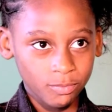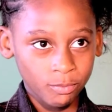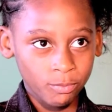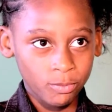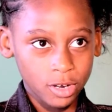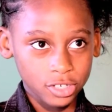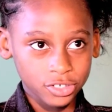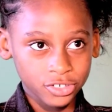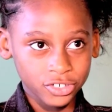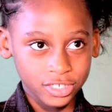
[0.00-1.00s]

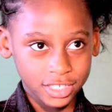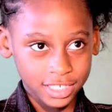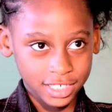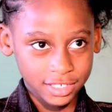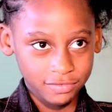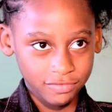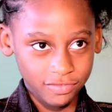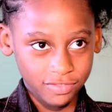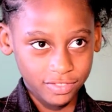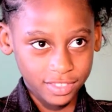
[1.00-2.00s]
brush your teeth,
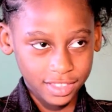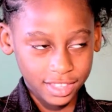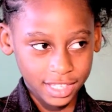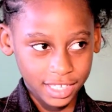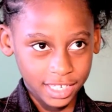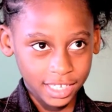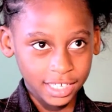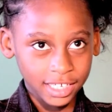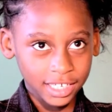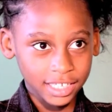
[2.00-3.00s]

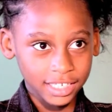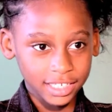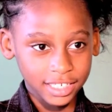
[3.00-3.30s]
and